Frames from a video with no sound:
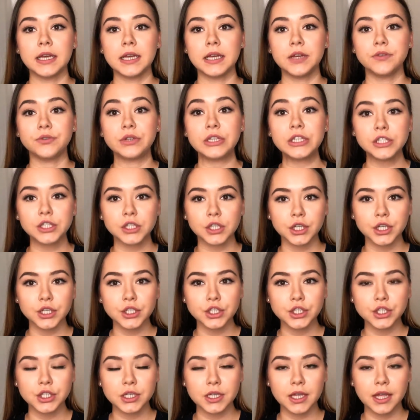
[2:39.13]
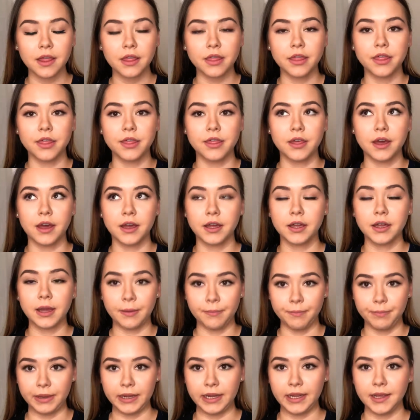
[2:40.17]
researched the
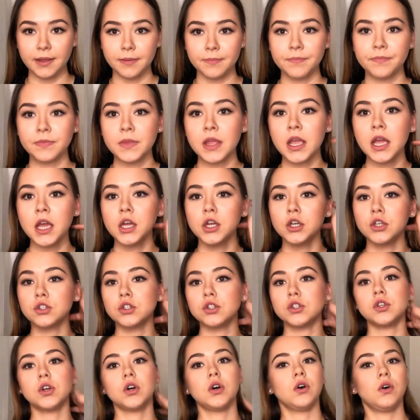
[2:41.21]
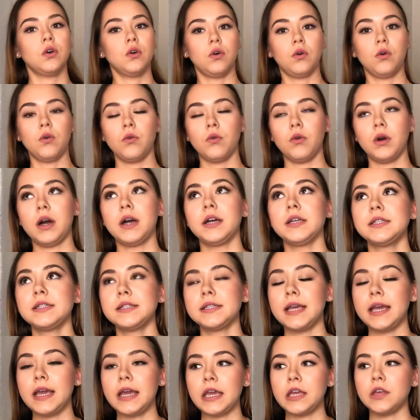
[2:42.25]
company. So
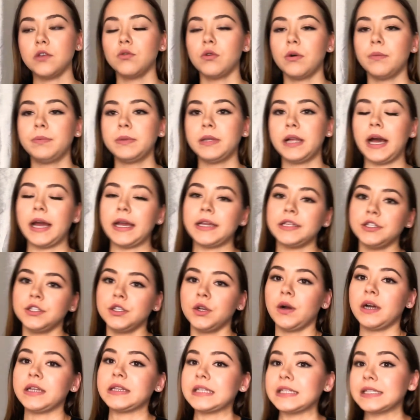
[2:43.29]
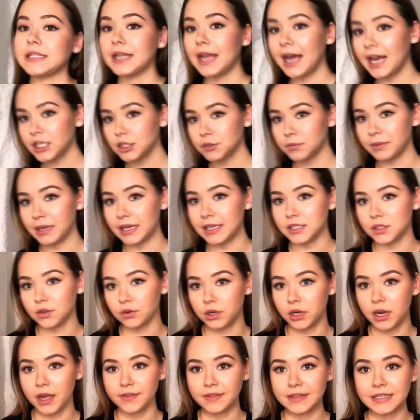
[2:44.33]
say you applied, at this lash place
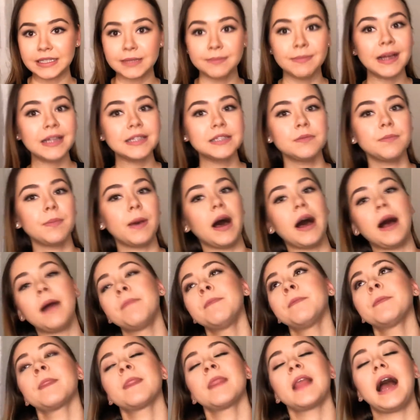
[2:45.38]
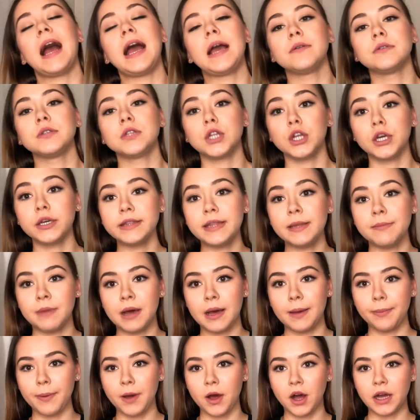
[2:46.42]
or at this med spa, I would look them
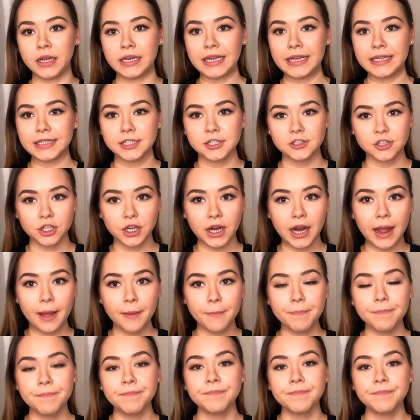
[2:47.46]
up on Instagram,